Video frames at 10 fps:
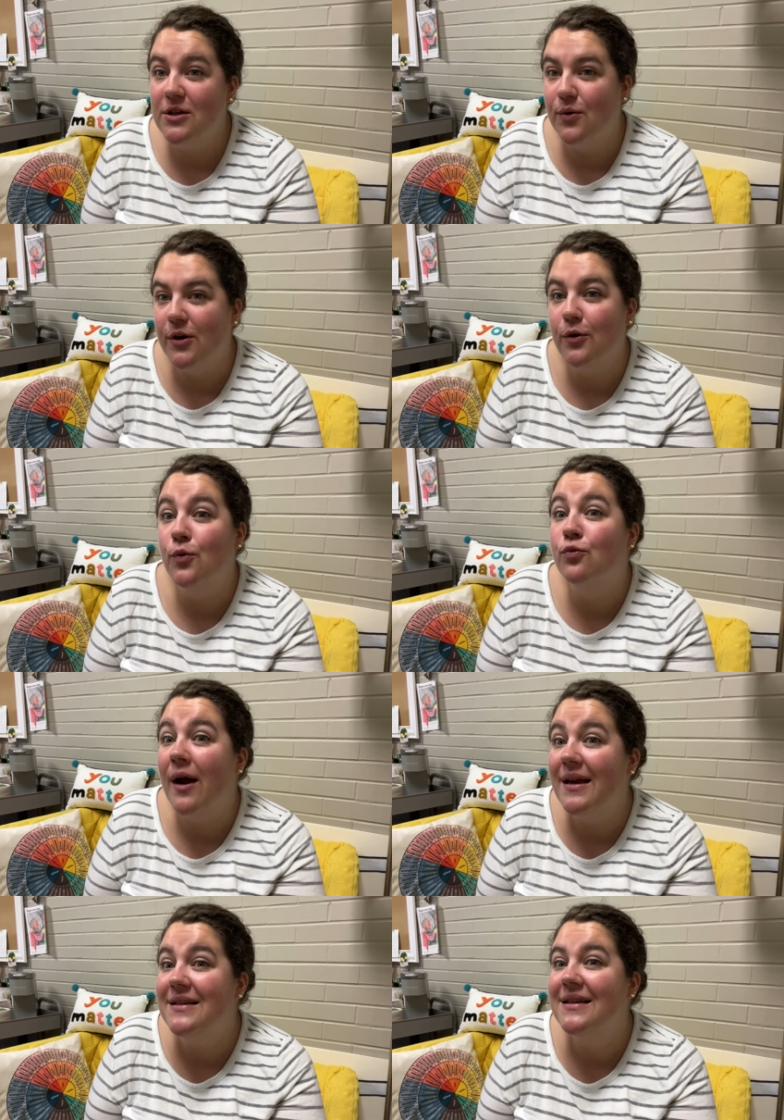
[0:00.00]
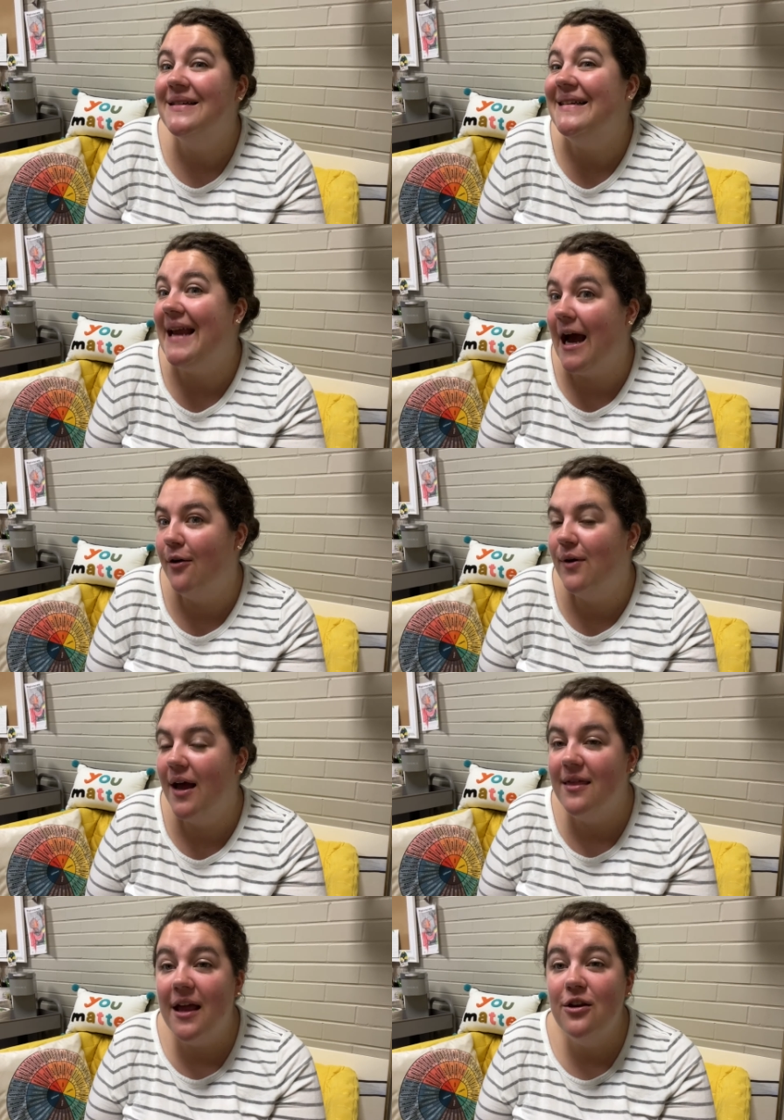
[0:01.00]
oil right now.
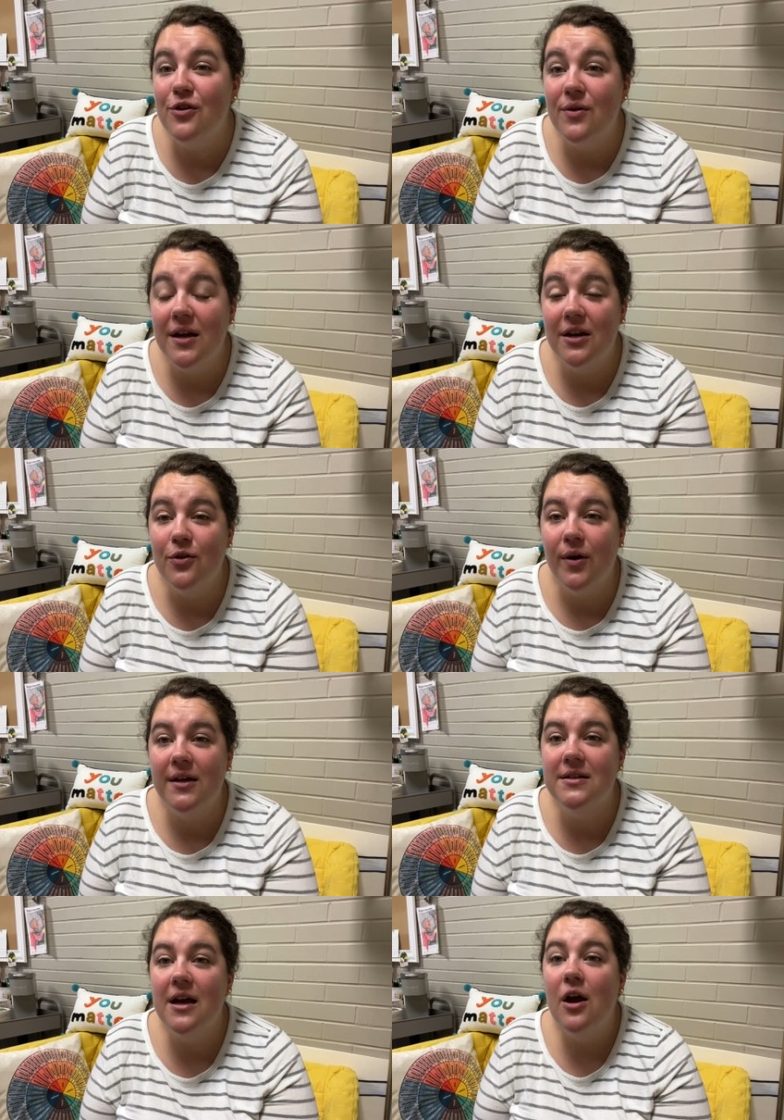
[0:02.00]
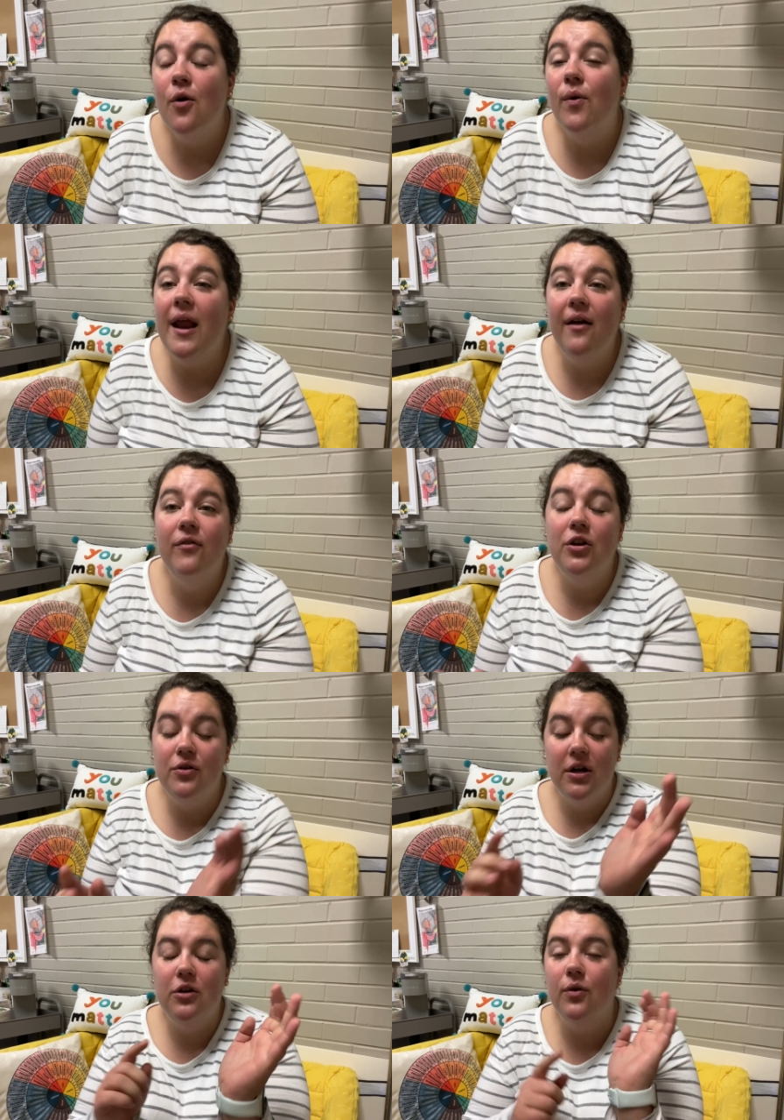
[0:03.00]
And then you can anoint whatever. You
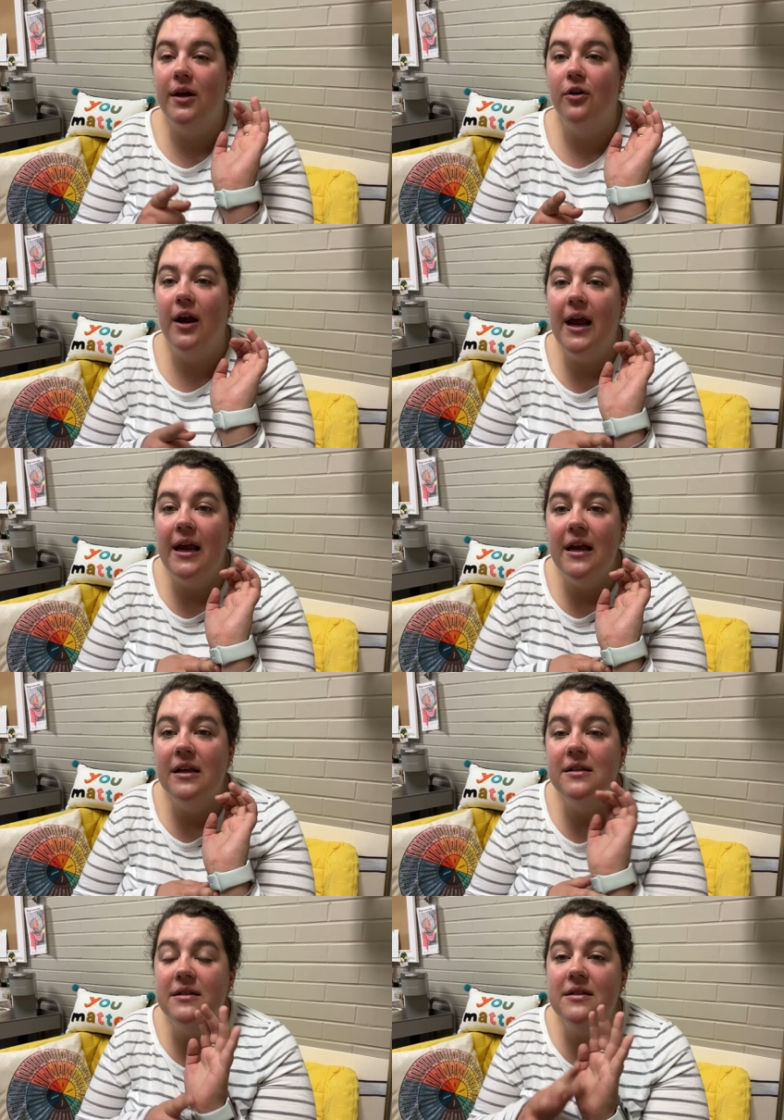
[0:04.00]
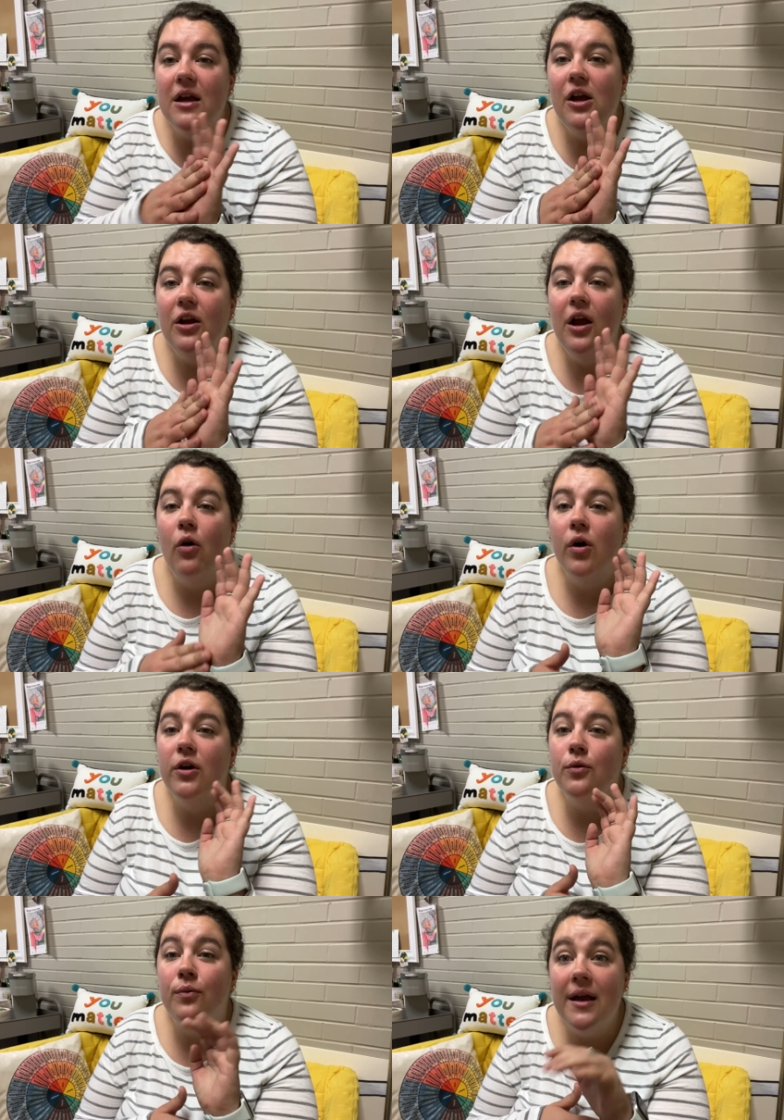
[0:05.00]
can anoint your hands or
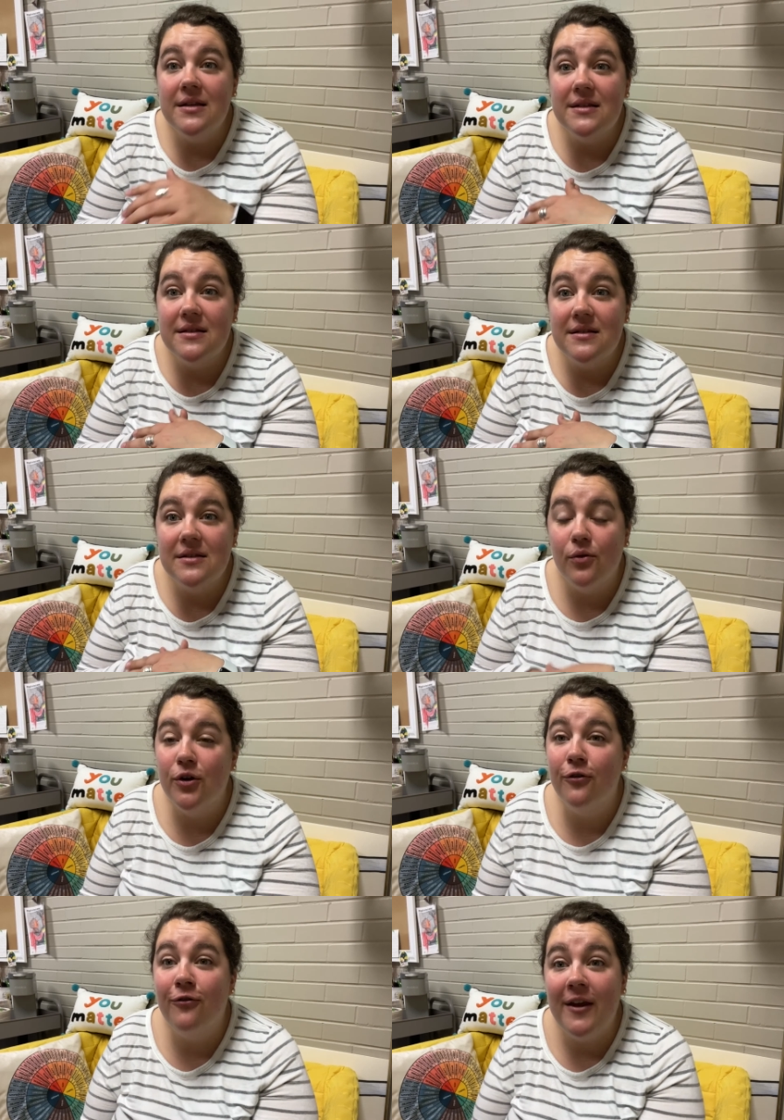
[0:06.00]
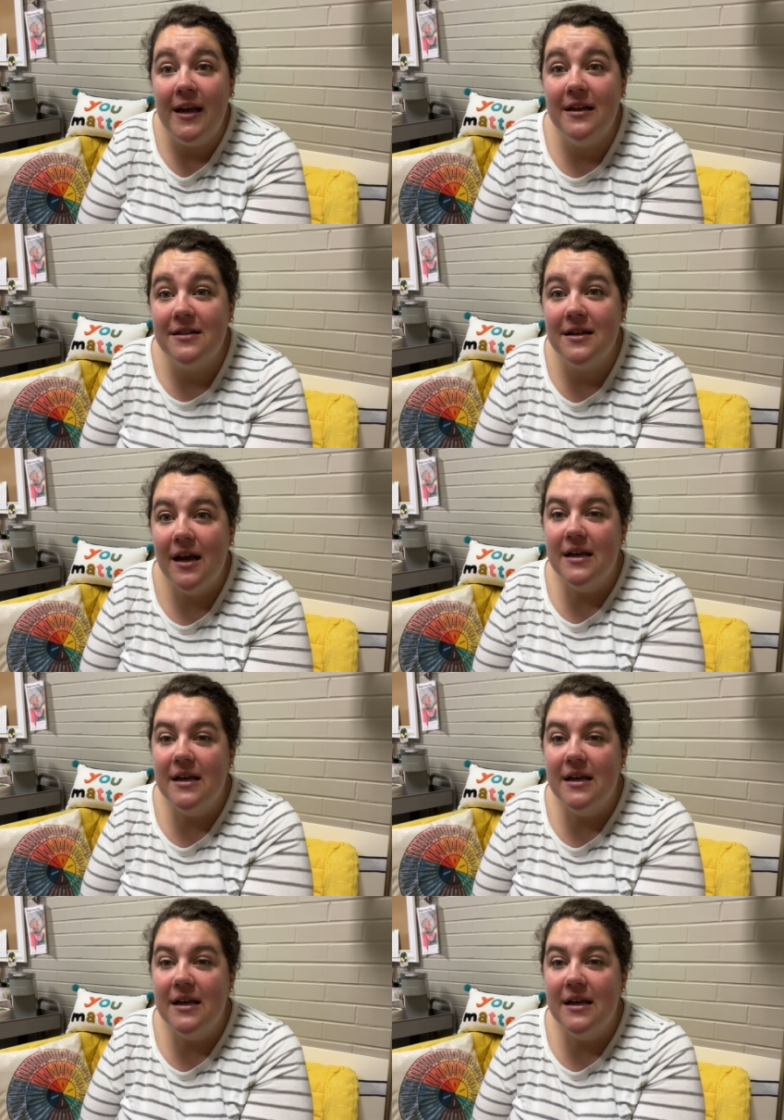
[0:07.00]
your wrists or your feet.